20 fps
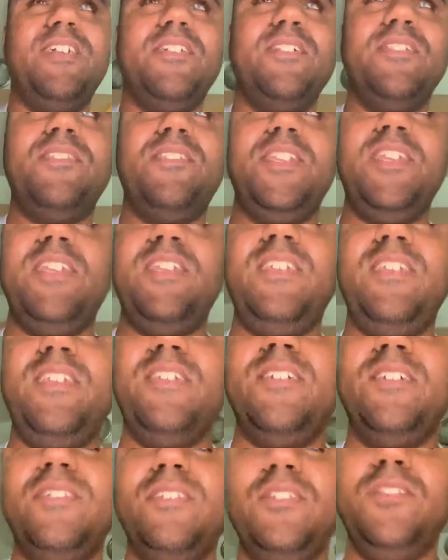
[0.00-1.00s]
the
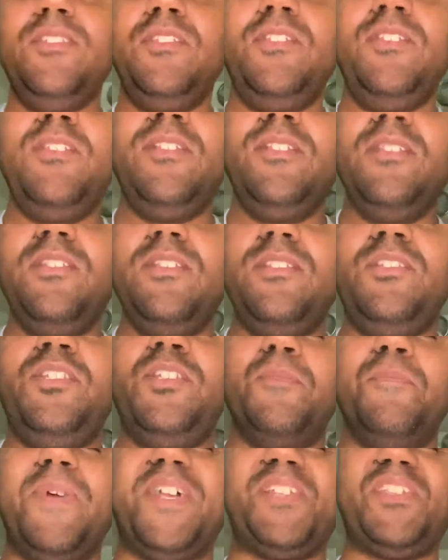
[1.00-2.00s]

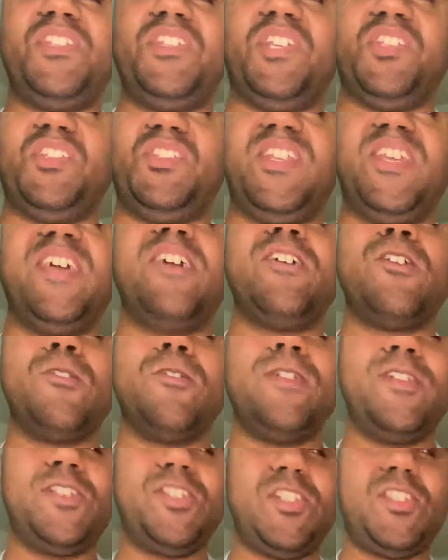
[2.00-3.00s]
domestic
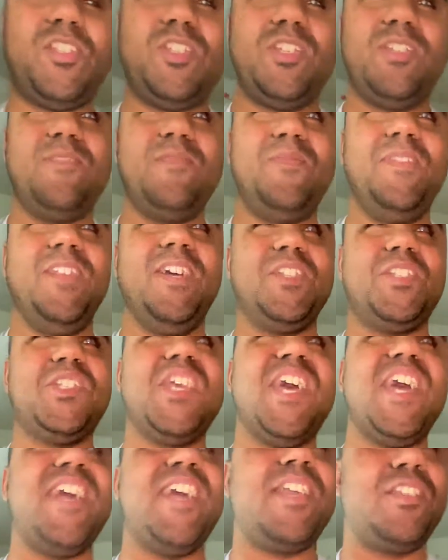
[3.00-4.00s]
terrorist
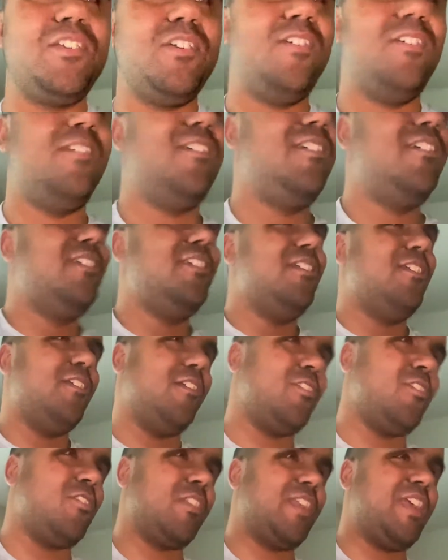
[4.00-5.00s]
attack
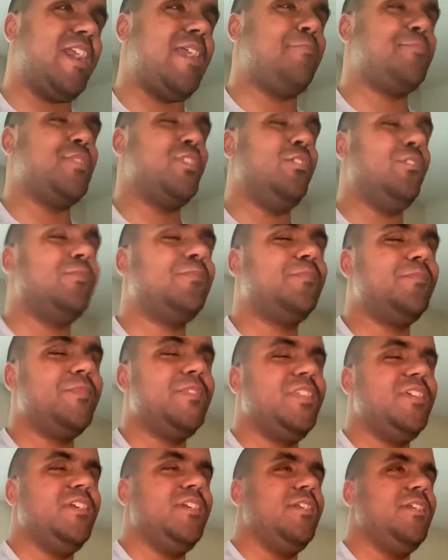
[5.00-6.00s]
on our Capitol
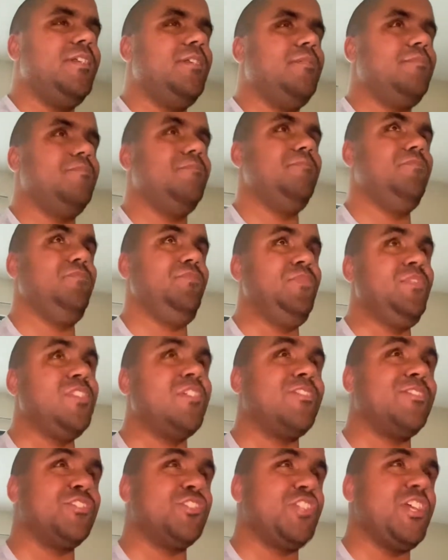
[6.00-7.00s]

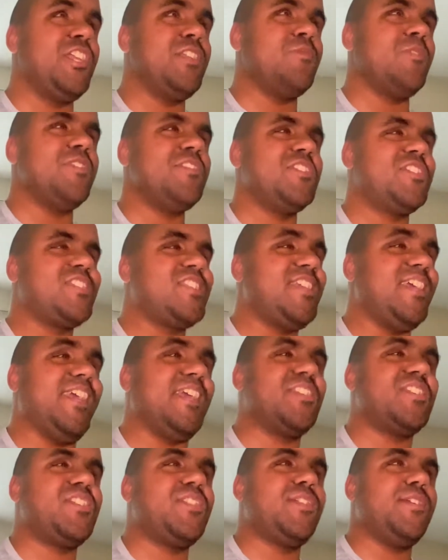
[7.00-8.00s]
on January the
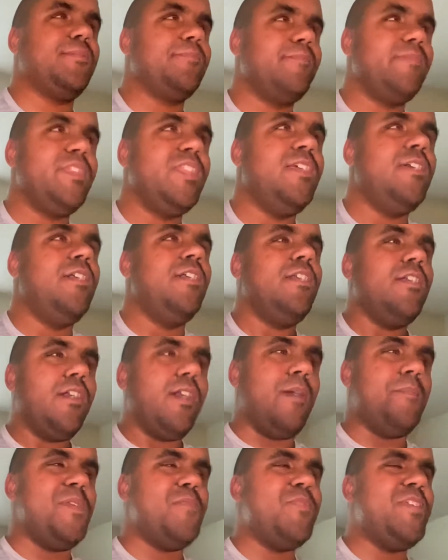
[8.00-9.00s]
6th.
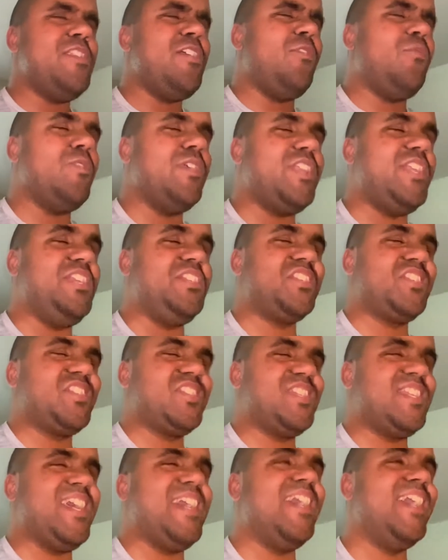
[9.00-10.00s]
I mean, we know what he
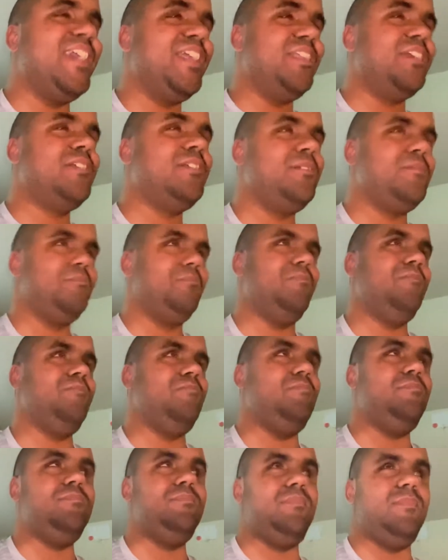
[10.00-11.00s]
said,
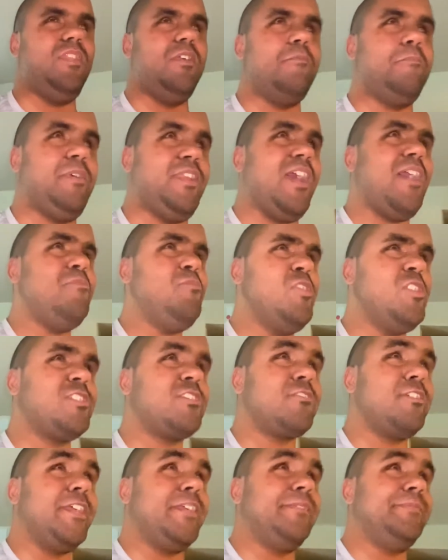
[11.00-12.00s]
but I'm
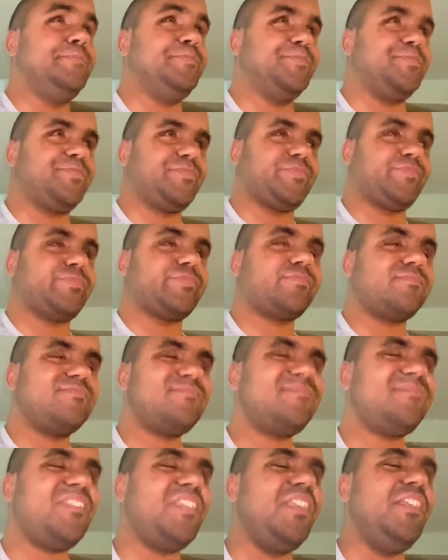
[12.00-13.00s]
wondering,
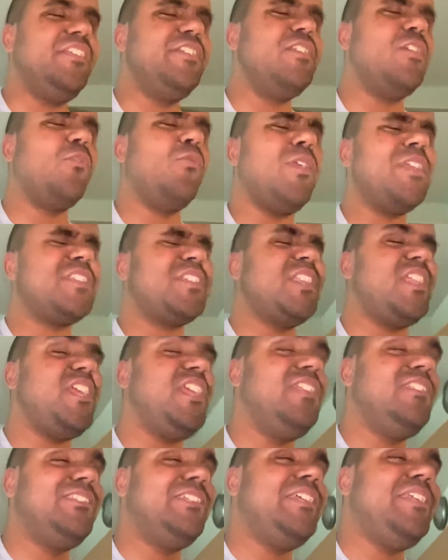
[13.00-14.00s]
you know, what did he
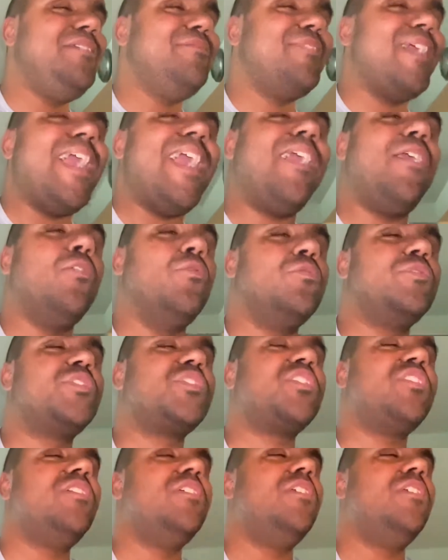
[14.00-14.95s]
leave out